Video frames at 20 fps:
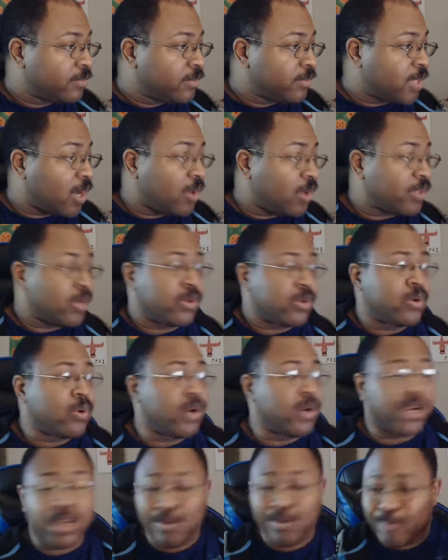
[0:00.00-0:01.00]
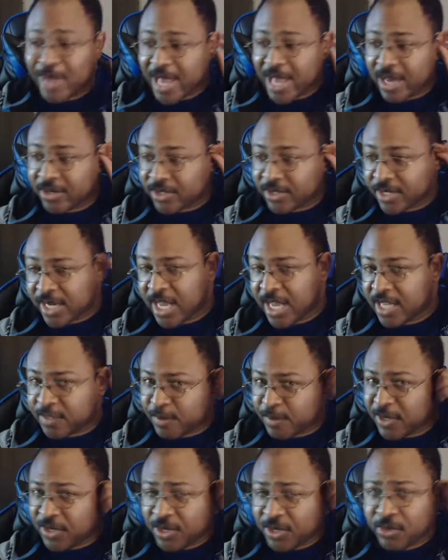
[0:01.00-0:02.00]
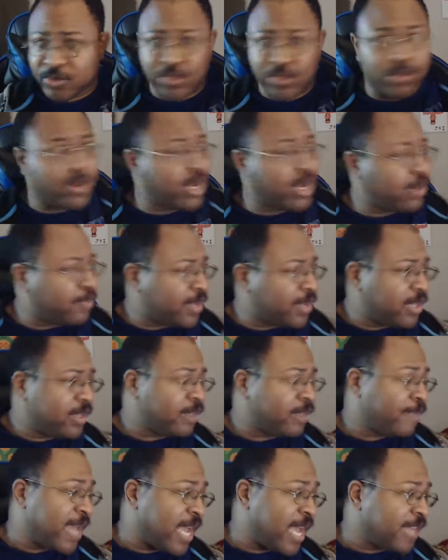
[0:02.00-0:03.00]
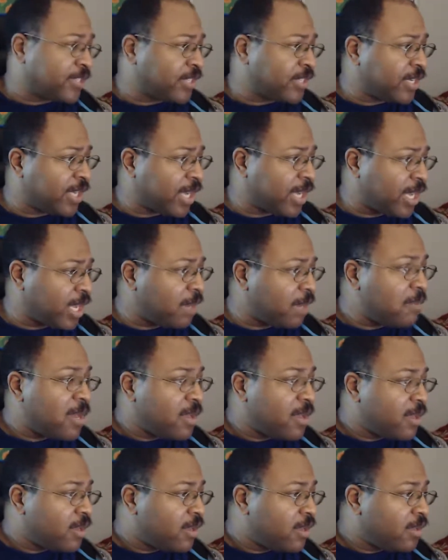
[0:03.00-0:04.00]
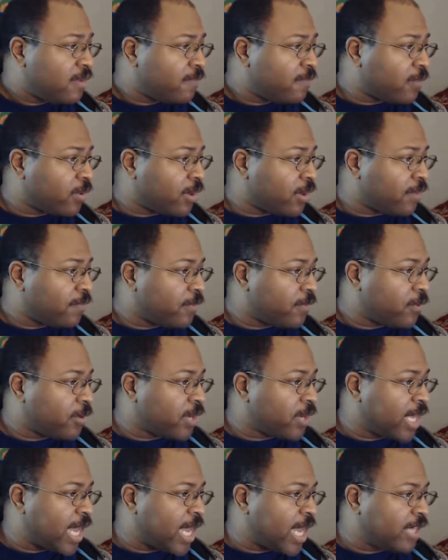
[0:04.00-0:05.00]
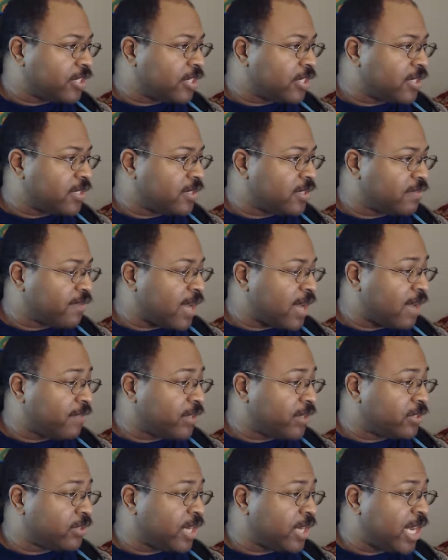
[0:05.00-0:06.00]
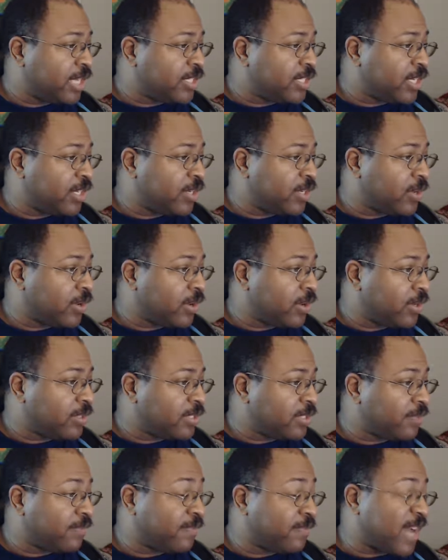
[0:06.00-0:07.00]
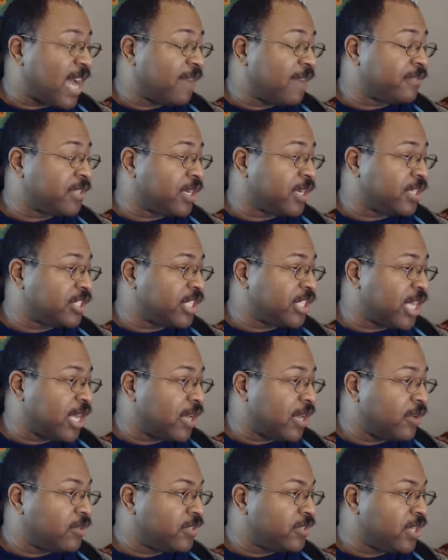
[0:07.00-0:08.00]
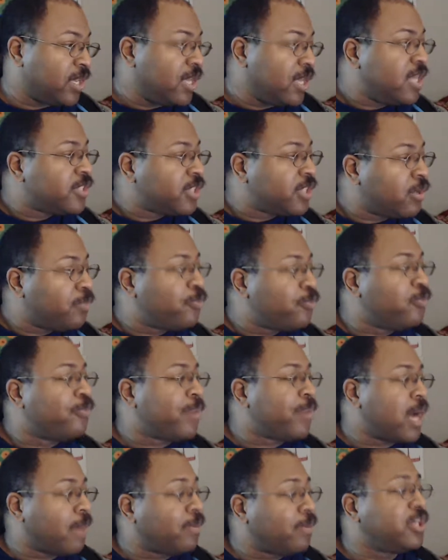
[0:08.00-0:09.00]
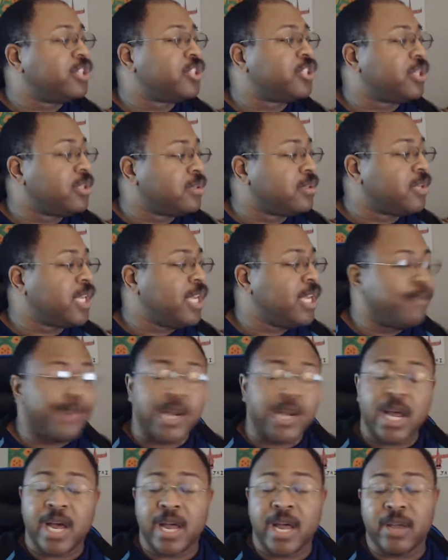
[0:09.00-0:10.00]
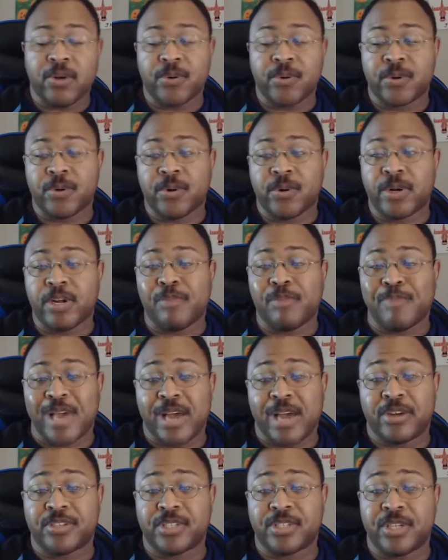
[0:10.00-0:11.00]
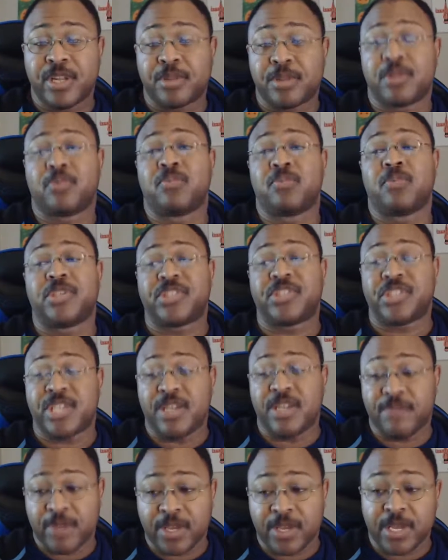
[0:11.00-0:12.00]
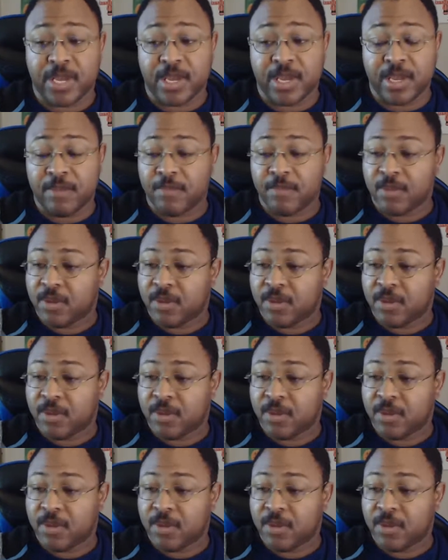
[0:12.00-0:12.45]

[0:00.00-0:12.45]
Although Cordell Patterson has been used quite a bit in the passing game, 44 catches, 518 yards, and 5 touchdowns. So probably should keep an eye on Cordell Patterson in the receiving game.